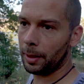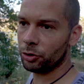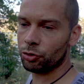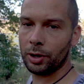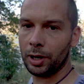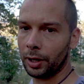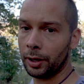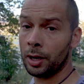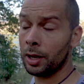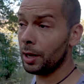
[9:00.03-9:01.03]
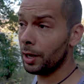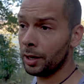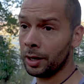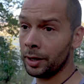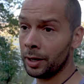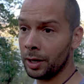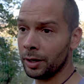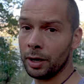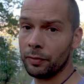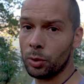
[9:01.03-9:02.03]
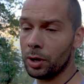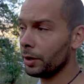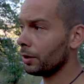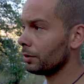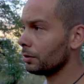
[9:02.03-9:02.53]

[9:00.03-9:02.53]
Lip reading: a trickle in another one,